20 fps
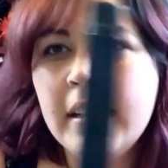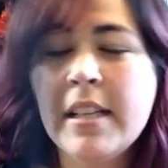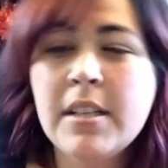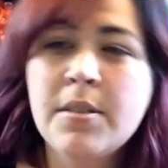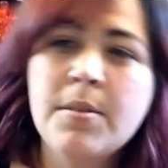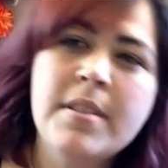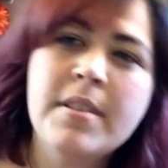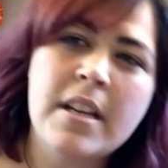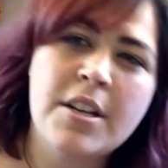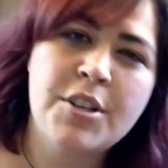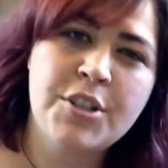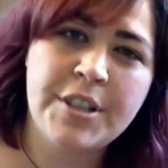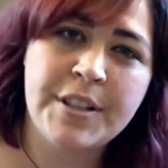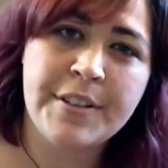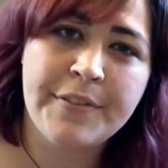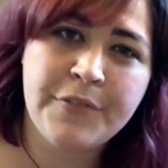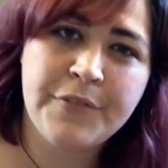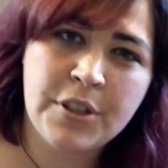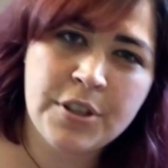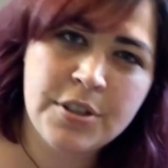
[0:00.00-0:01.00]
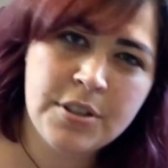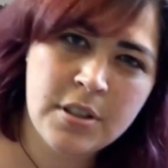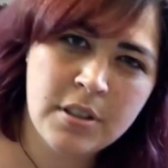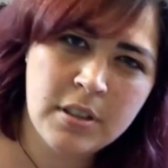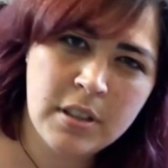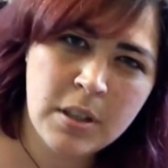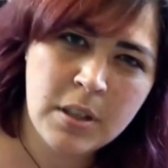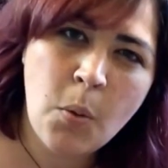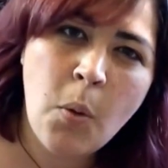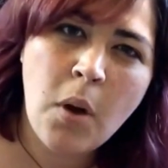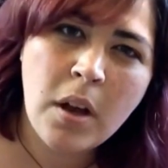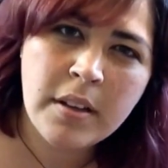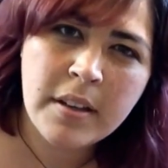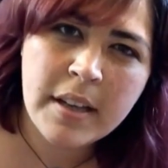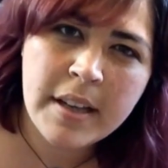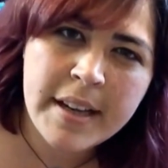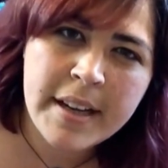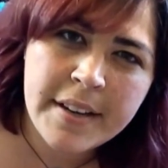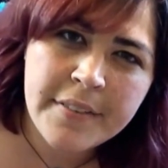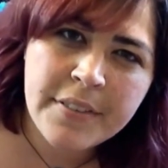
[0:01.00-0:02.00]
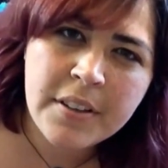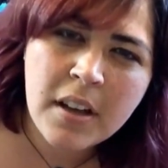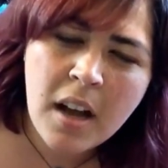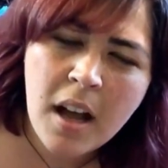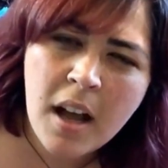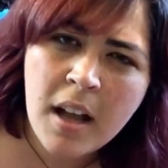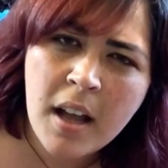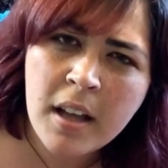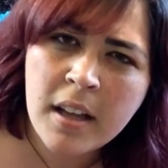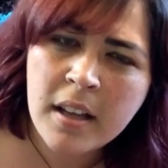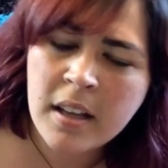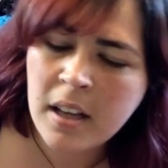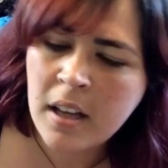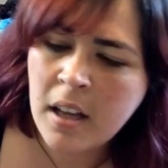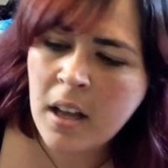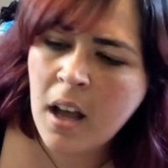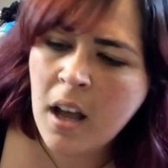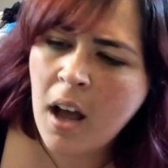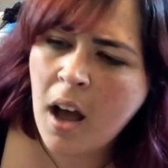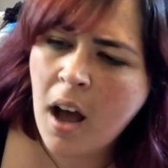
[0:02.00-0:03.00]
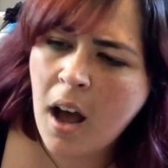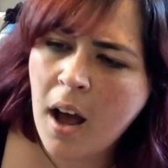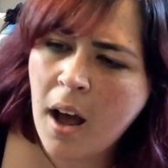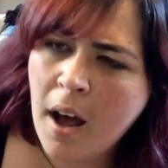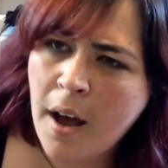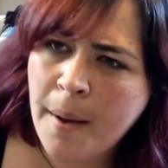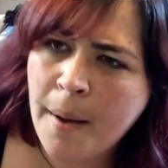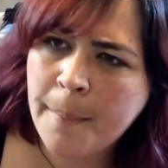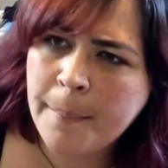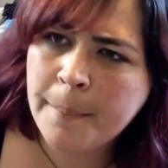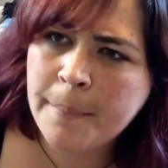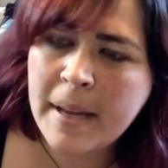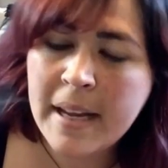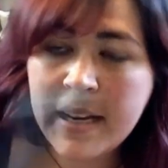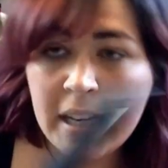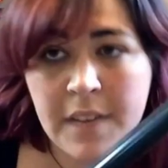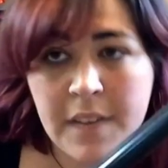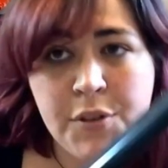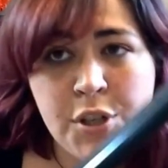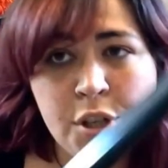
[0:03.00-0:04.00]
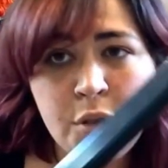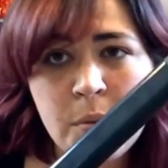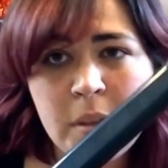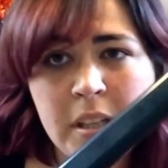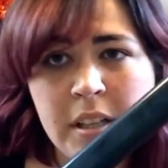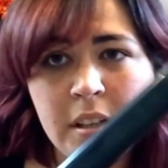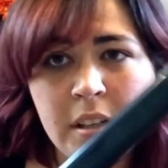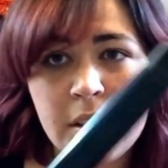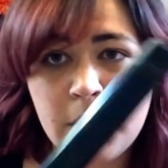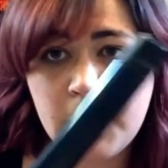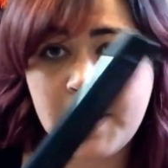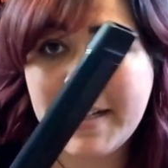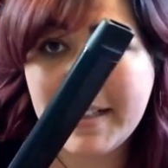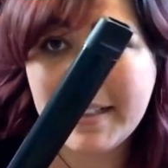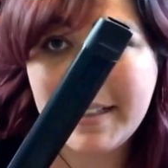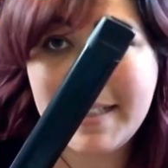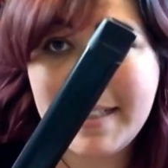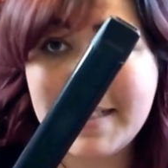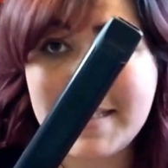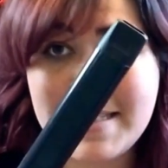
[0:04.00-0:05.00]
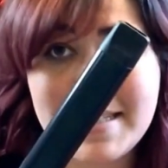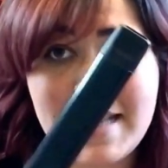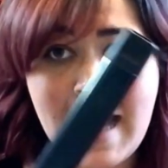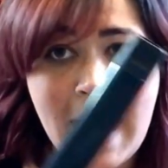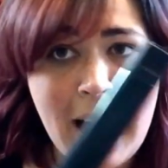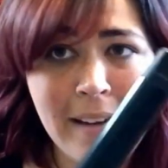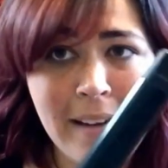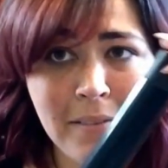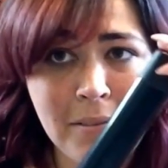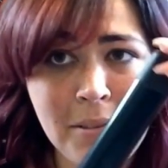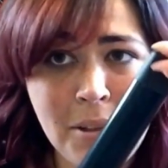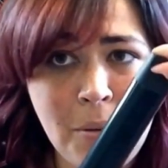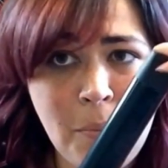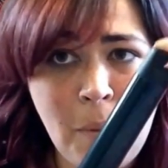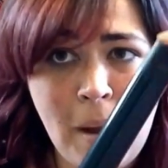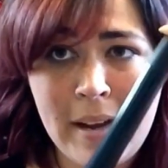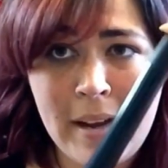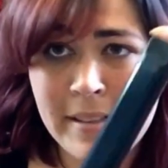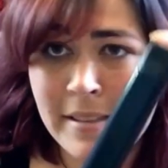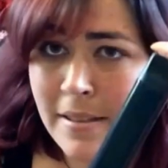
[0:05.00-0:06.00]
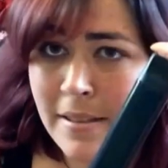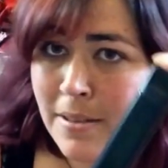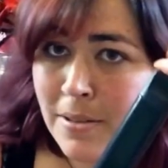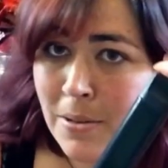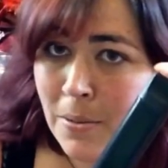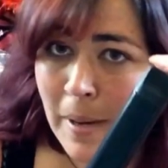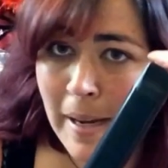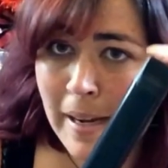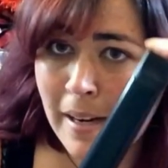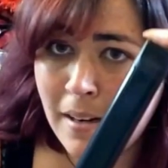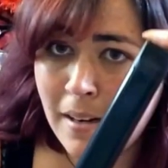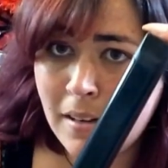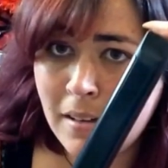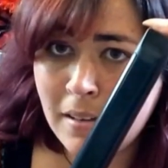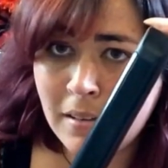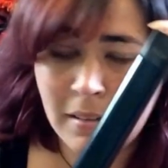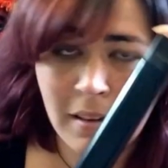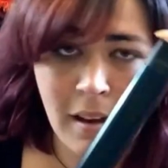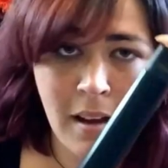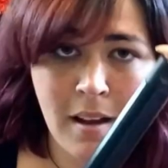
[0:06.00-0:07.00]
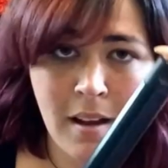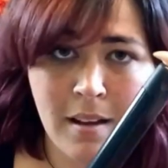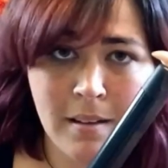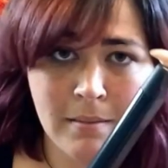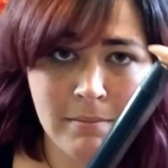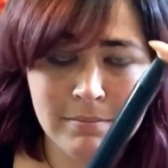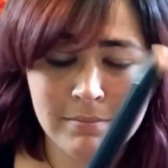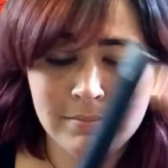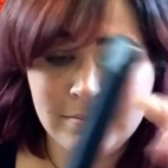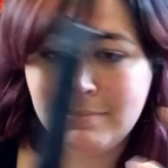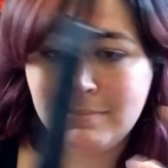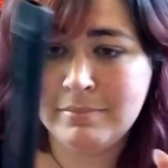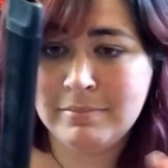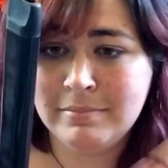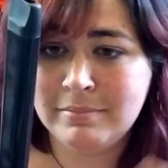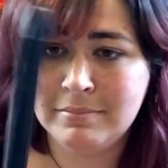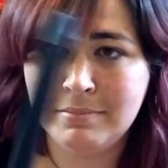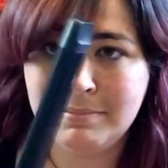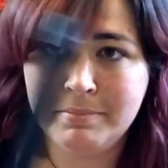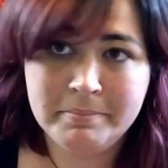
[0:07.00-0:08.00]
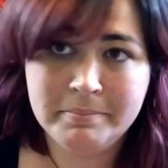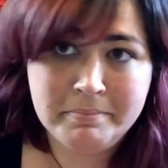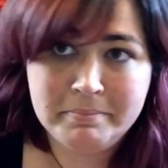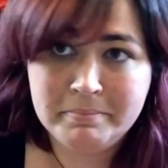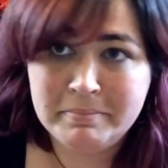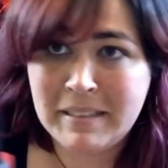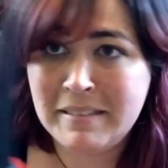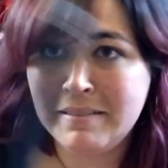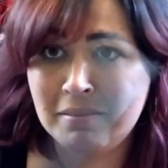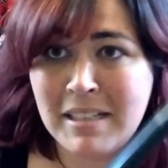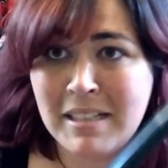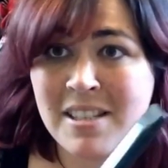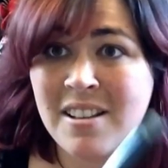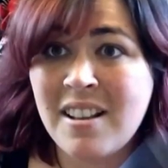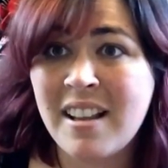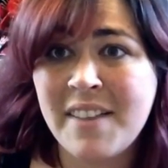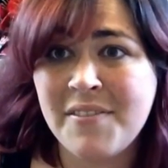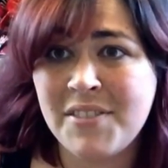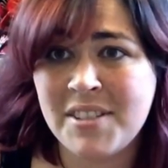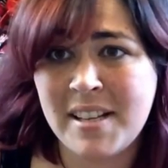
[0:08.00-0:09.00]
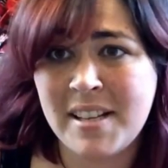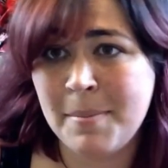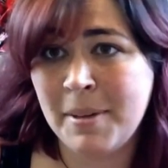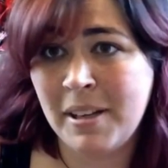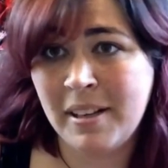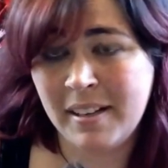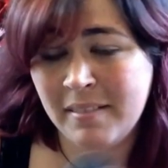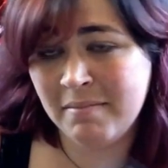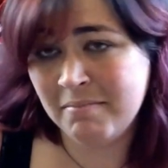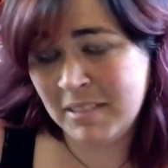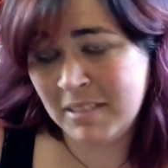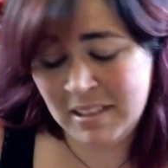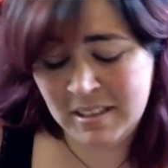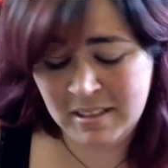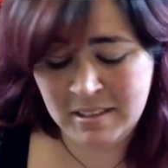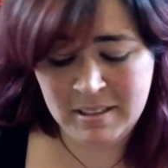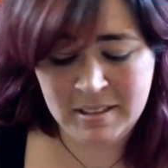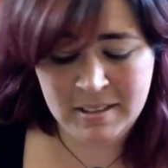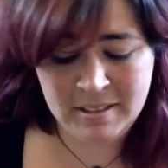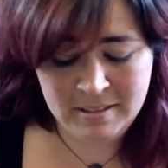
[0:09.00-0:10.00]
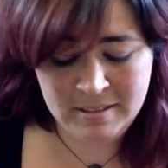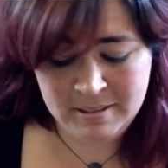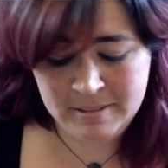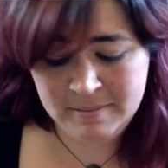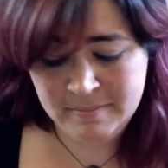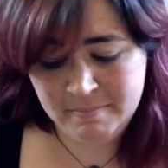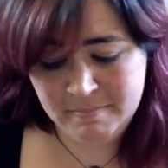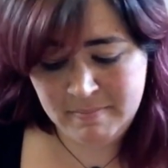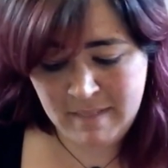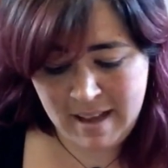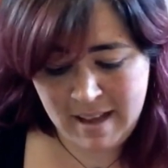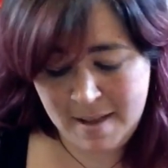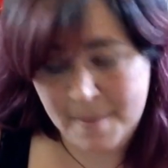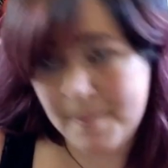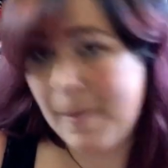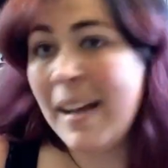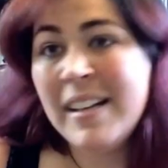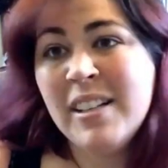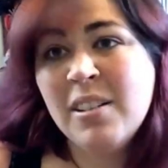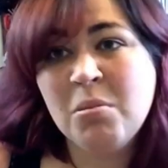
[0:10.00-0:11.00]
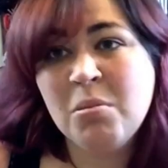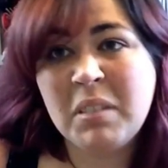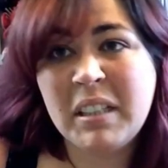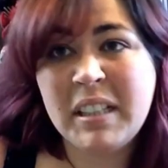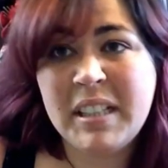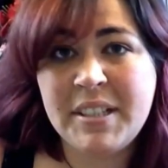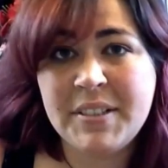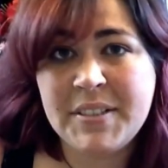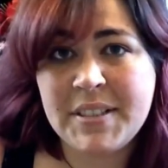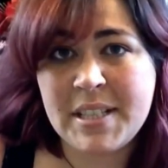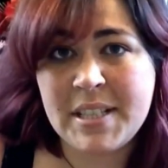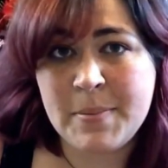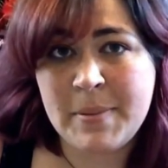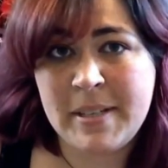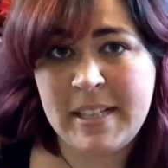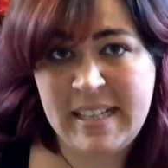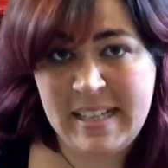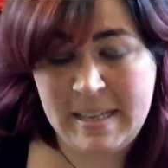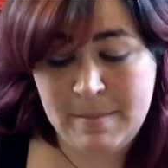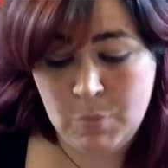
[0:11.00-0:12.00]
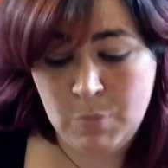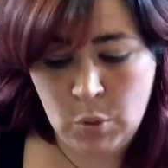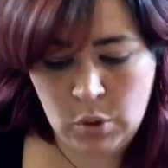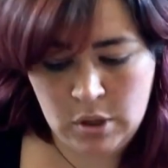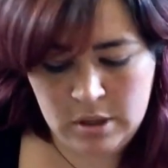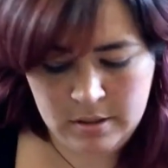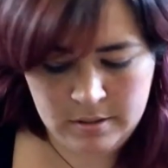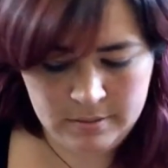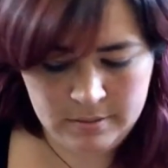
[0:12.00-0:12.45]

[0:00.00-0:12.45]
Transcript: This was actually the first curling wand I ever got. It gives you really good ringlets. I don't know why it's square. Well, that's all I have to say about it. I don't really use this one anymore.